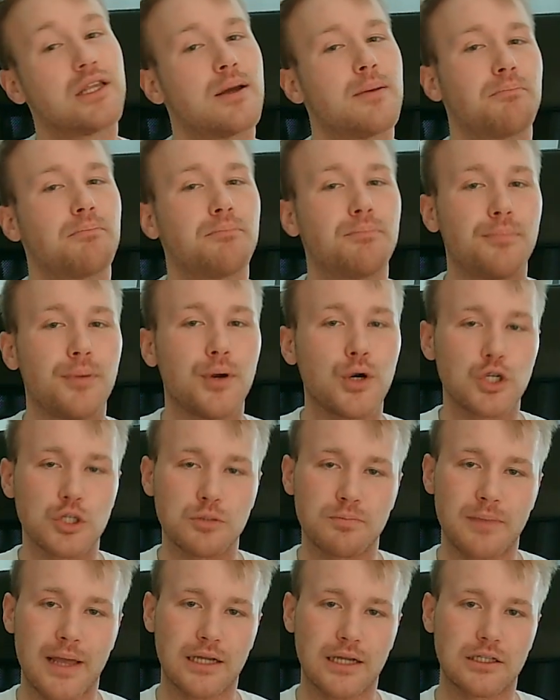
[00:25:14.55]

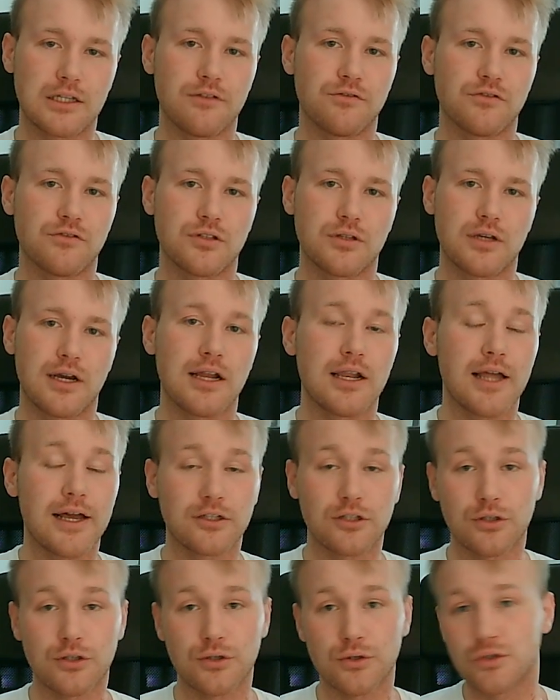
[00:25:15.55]
perspectives. I like to
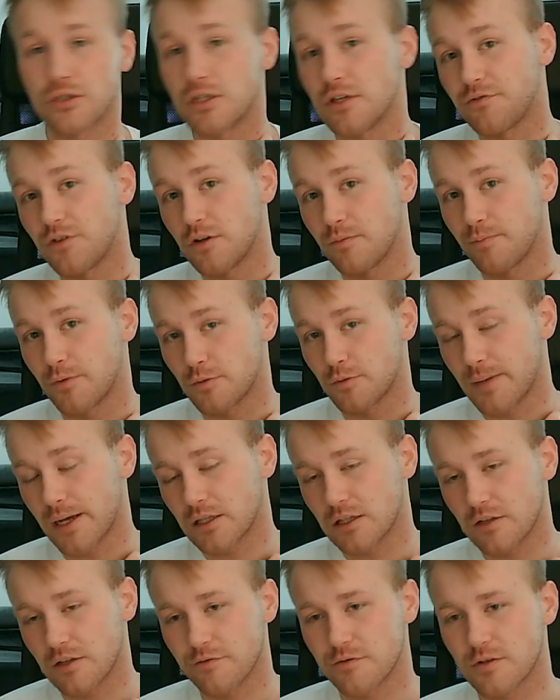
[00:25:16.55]
use different
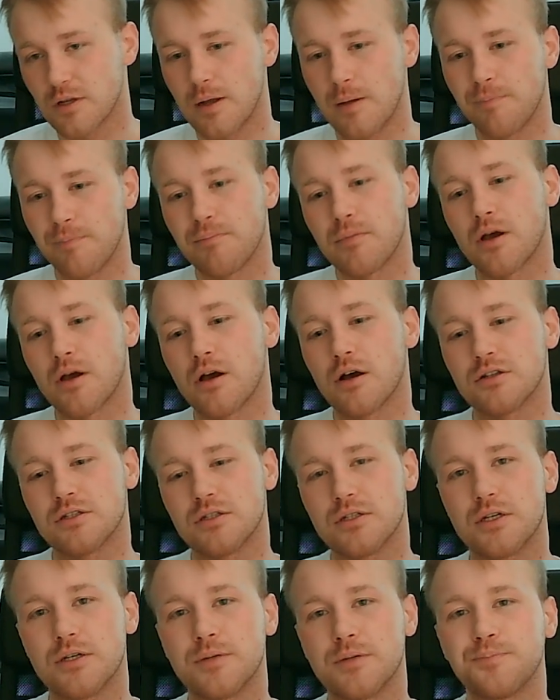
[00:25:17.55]
perspectives because
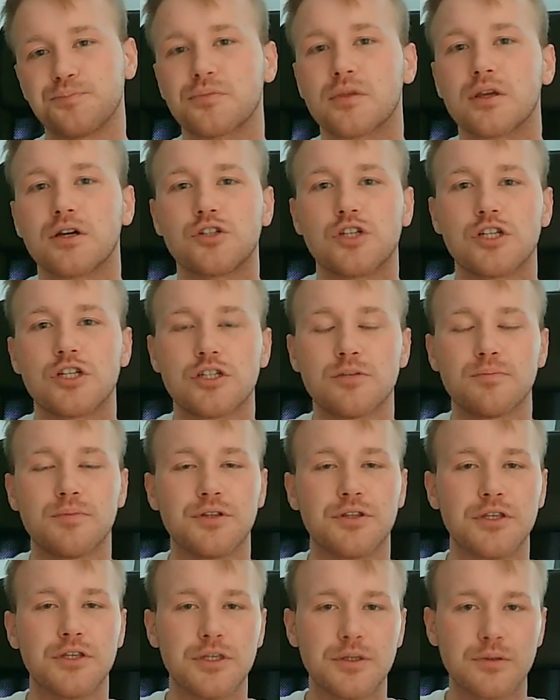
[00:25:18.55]
then
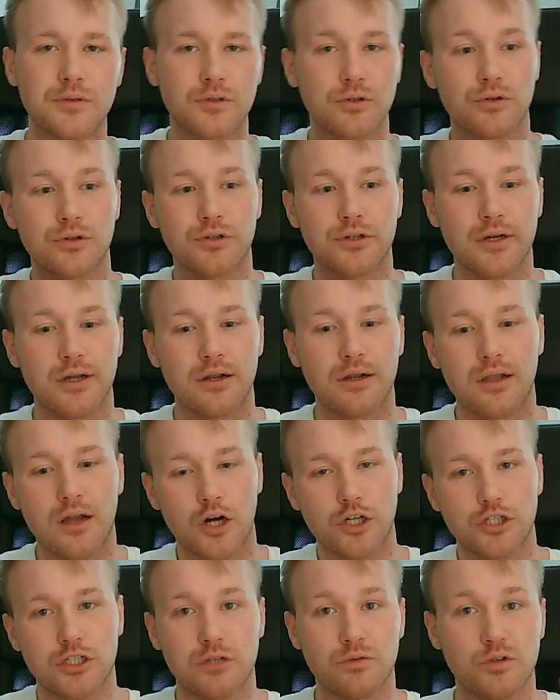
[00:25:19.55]
ChatGPT or the large
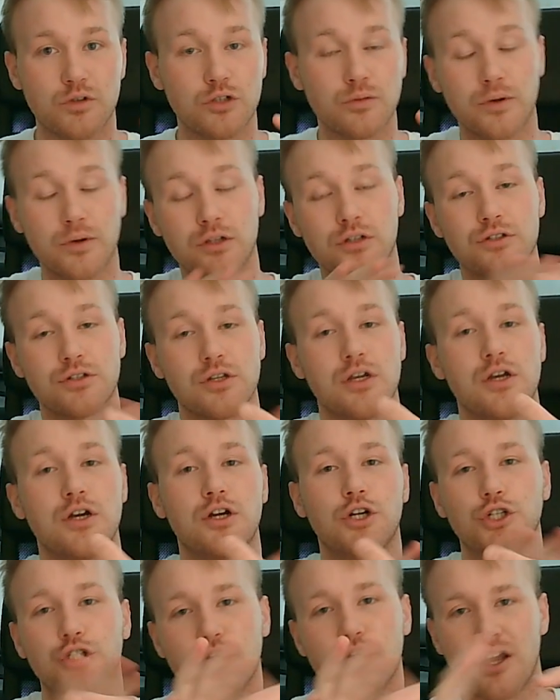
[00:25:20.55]
language models
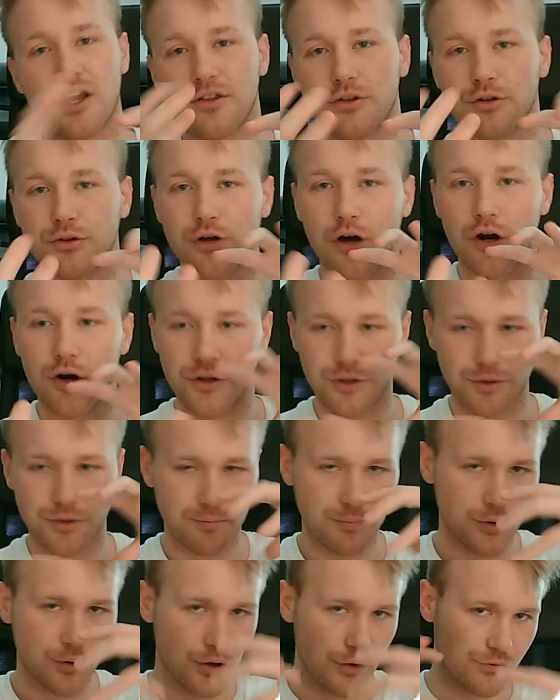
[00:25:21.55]
try to target a
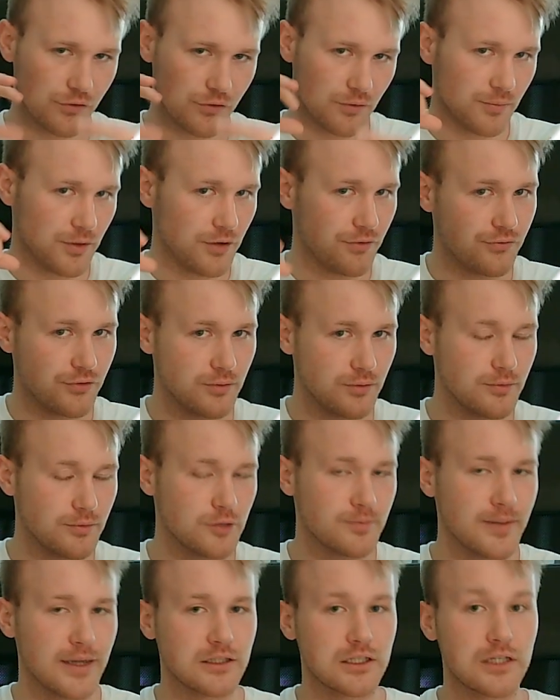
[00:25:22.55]
point from different
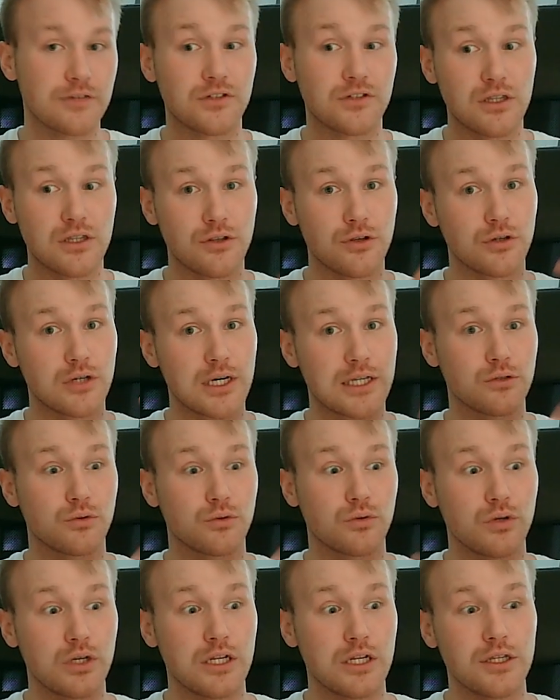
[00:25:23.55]
perspectives and you get
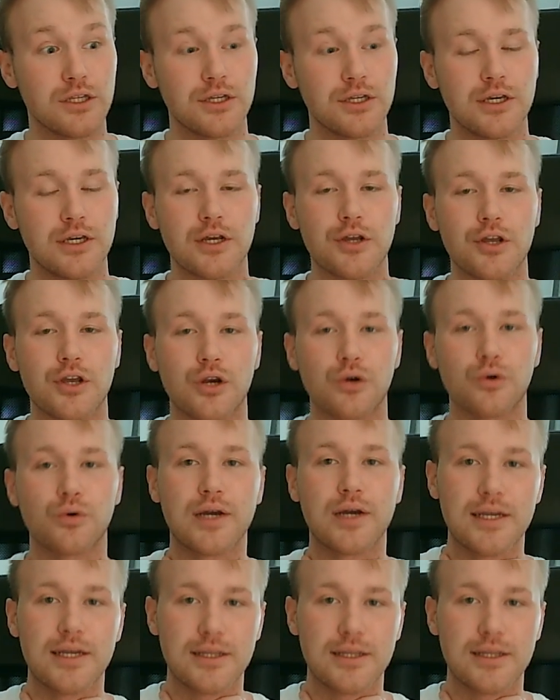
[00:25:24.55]
really great